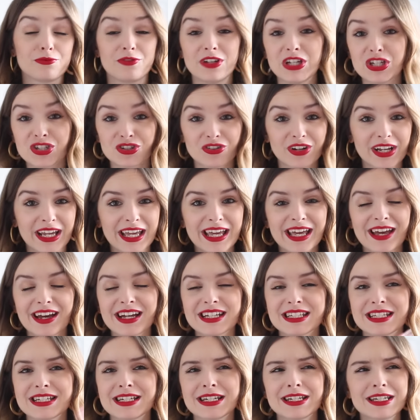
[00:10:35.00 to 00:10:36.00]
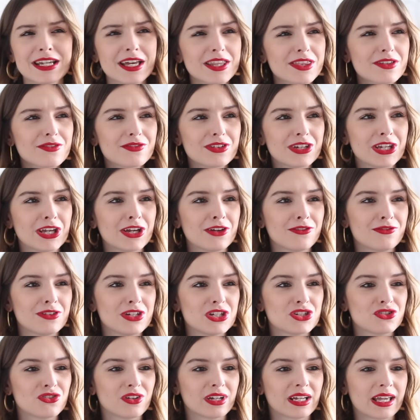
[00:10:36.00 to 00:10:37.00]
featuring it. I did another video
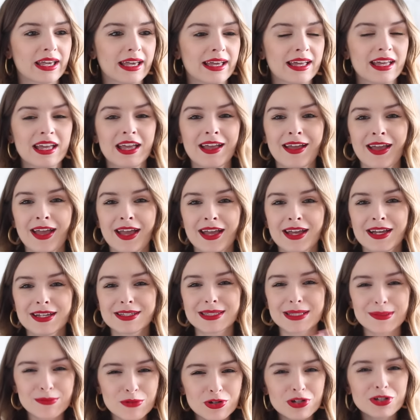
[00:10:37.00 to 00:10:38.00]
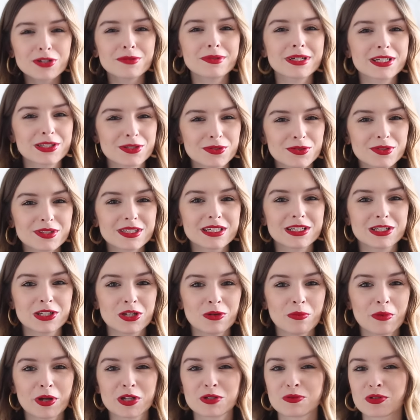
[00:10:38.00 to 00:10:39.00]
featuring it, so I'm not going to exhaust it
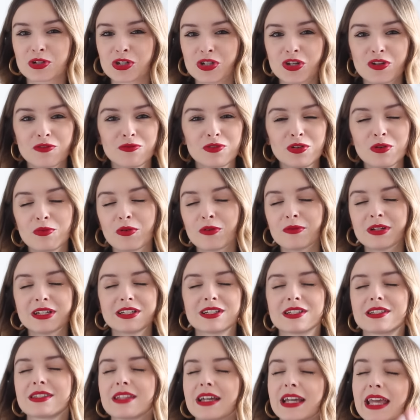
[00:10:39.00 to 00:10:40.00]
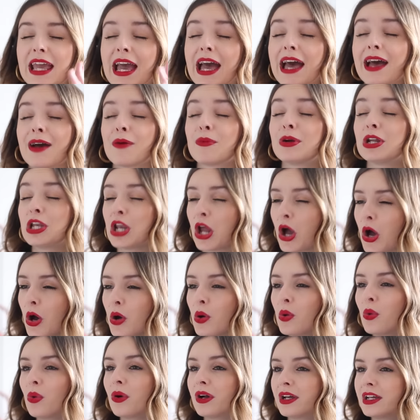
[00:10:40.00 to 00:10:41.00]
too much because you're probably just like, yeah, we
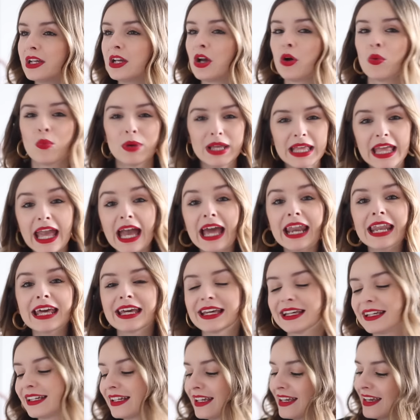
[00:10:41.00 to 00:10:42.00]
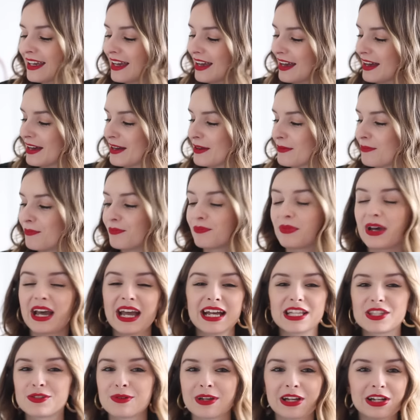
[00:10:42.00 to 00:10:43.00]
know, we get it. But I
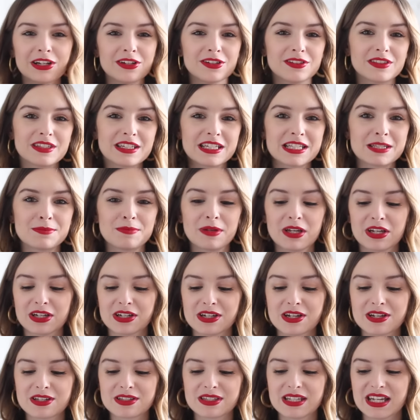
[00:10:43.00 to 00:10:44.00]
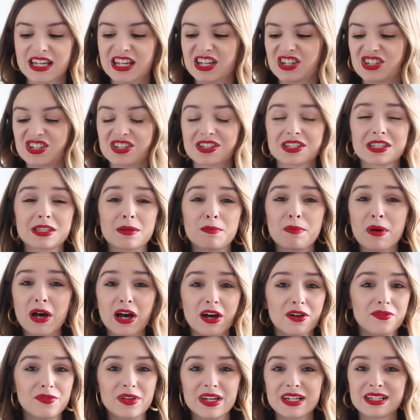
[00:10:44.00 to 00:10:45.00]
had to include this because it is just the
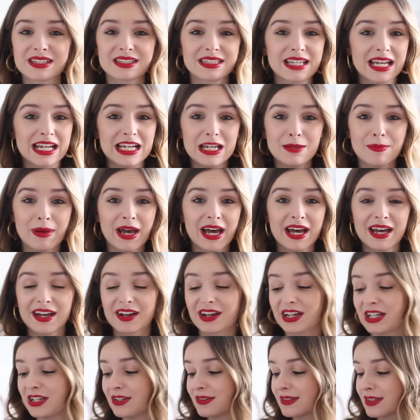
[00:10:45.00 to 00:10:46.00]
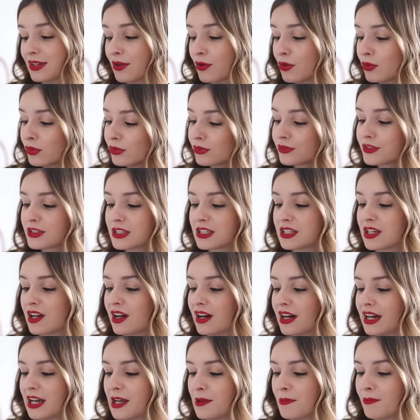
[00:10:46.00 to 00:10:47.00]
perfect daily bag. I use it all the
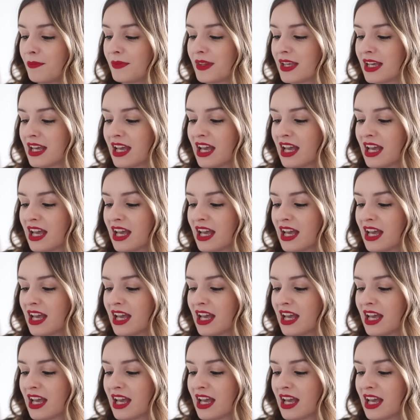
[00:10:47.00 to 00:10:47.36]
time.